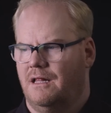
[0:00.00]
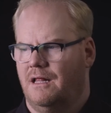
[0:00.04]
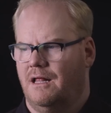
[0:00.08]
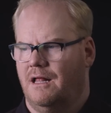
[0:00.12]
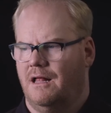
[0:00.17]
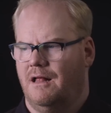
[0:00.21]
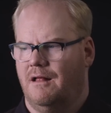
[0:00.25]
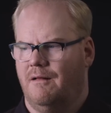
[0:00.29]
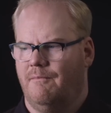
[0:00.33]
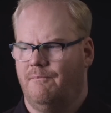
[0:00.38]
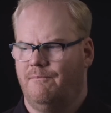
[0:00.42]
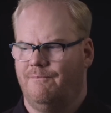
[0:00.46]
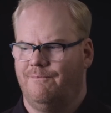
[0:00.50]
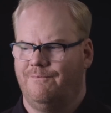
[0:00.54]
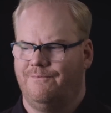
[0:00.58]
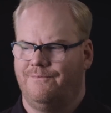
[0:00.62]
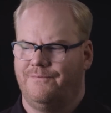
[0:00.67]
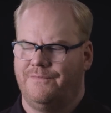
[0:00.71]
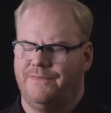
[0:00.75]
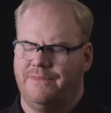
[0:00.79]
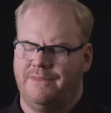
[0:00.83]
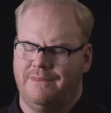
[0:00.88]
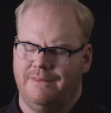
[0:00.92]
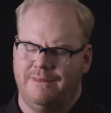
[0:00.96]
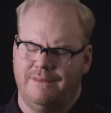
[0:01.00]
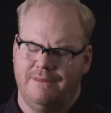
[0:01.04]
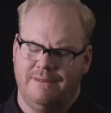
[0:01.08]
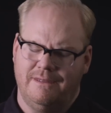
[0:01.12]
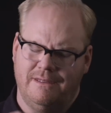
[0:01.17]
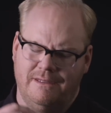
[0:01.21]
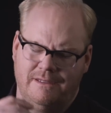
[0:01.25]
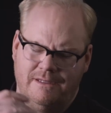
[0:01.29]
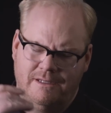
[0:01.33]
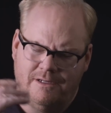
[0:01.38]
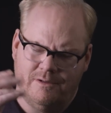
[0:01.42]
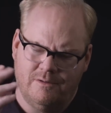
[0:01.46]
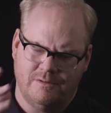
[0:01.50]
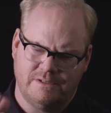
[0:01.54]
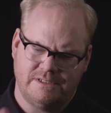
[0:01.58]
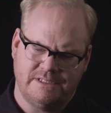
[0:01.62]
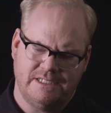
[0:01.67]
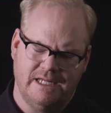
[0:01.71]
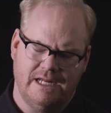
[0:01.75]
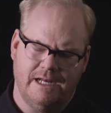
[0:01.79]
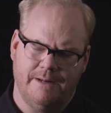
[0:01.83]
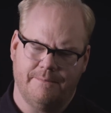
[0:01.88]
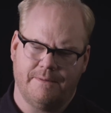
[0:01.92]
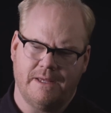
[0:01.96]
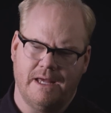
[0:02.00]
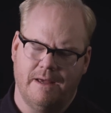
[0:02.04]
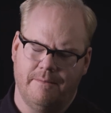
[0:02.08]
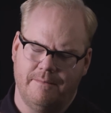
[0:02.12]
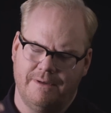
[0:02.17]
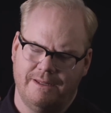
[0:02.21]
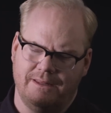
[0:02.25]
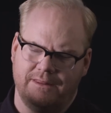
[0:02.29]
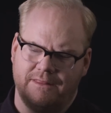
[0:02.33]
you know, stand-up comedy,